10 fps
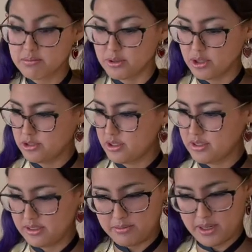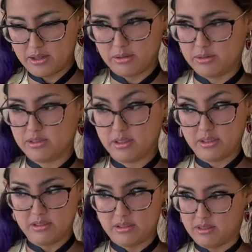project is
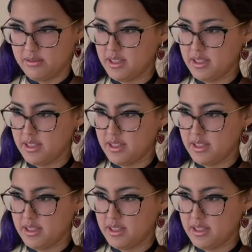about.